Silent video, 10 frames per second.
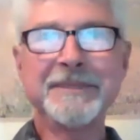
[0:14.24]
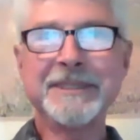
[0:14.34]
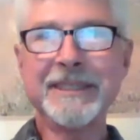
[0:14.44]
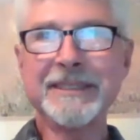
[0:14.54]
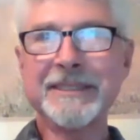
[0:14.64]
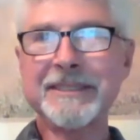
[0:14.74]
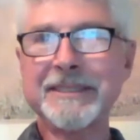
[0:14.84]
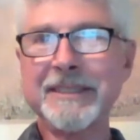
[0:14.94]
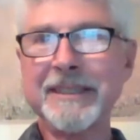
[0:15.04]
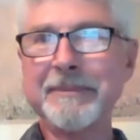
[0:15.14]
just
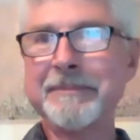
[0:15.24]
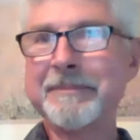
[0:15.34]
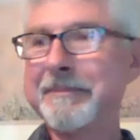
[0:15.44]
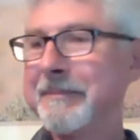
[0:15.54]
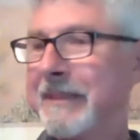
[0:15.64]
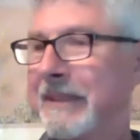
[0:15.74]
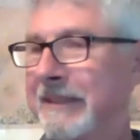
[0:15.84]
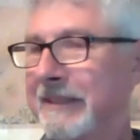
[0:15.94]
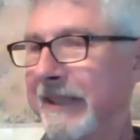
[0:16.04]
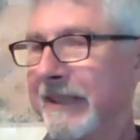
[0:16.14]
um,
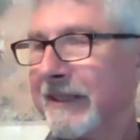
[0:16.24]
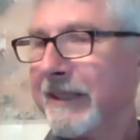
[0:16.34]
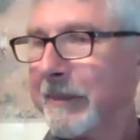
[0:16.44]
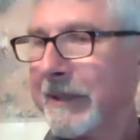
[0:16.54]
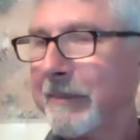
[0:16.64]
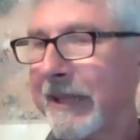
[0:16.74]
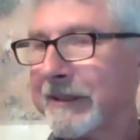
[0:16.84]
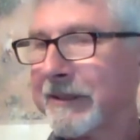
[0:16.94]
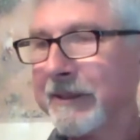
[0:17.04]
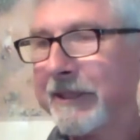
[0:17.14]
saying a little bit about
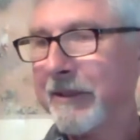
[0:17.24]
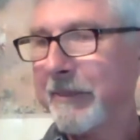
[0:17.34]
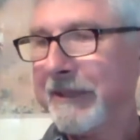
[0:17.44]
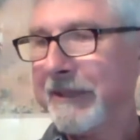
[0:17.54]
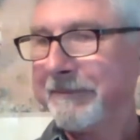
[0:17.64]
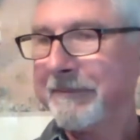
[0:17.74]
Tuleyome.